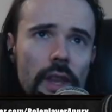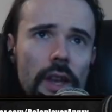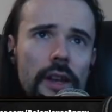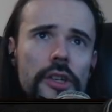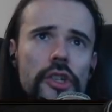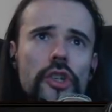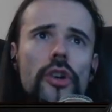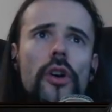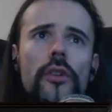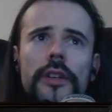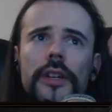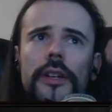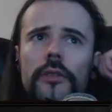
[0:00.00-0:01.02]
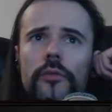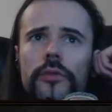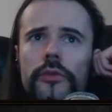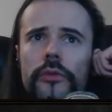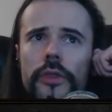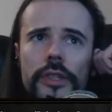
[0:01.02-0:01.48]
shown
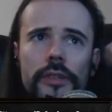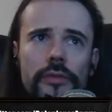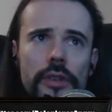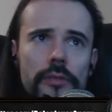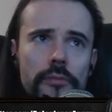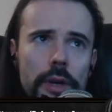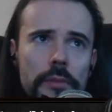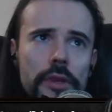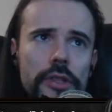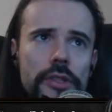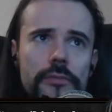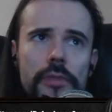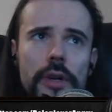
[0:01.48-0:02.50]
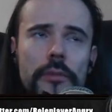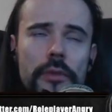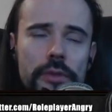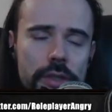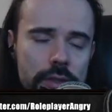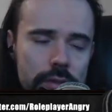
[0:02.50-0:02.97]
with the different
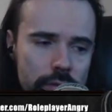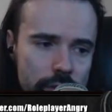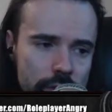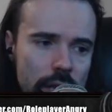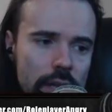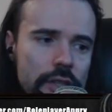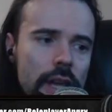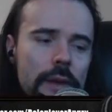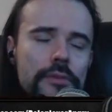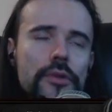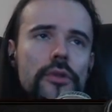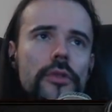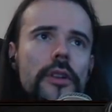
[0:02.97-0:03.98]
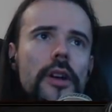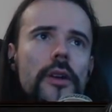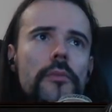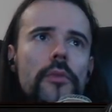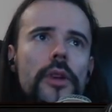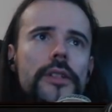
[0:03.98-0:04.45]
premium stash types to
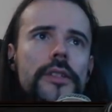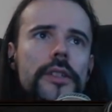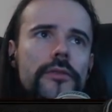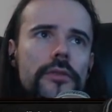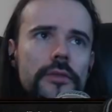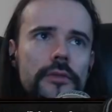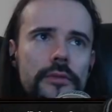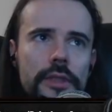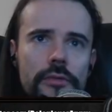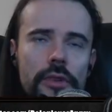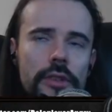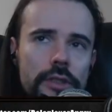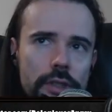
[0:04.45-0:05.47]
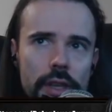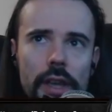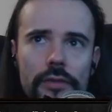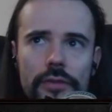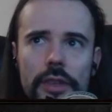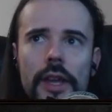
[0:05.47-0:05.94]
incorporate
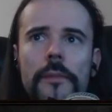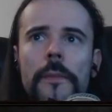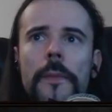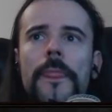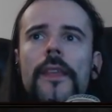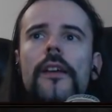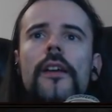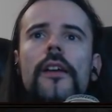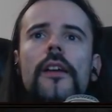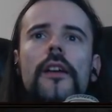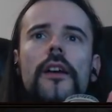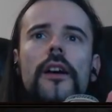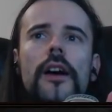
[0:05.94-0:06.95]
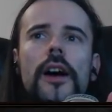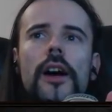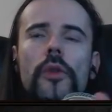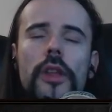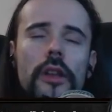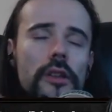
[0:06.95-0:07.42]
differentiate them.
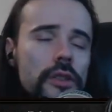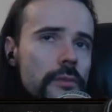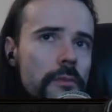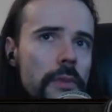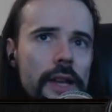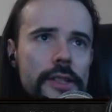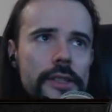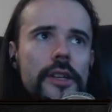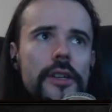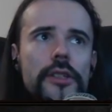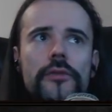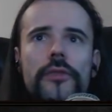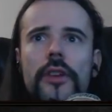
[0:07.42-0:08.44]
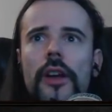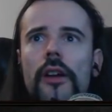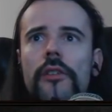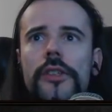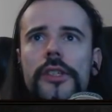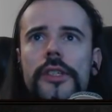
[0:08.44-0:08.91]
We can also buy stacks of
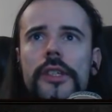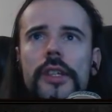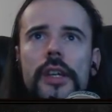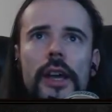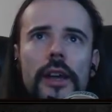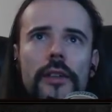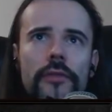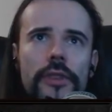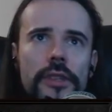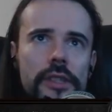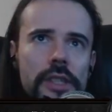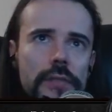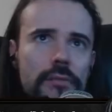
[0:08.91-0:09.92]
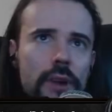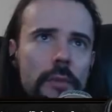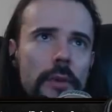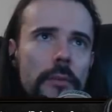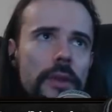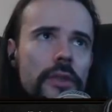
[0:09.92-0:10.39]
currency, and this is
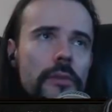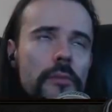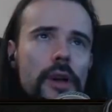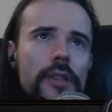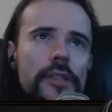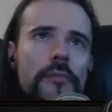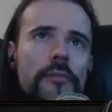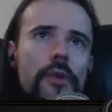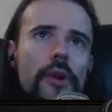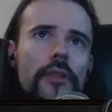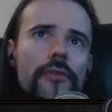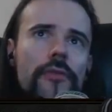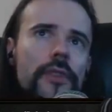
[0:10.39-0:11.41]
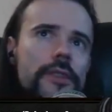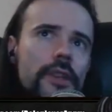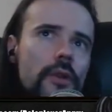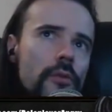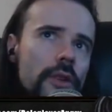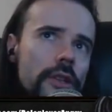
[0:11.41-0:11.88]
probably the most important things
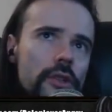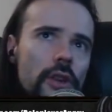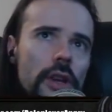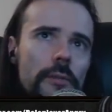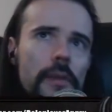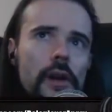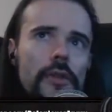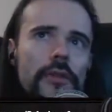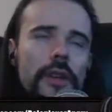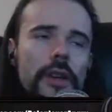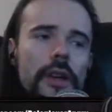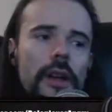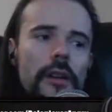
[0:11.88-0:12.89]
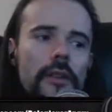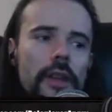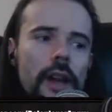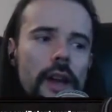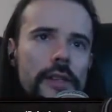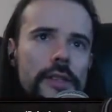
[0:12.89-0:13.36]
that I want to talk about,
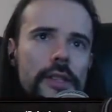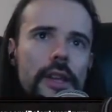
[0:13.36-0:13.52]
guys.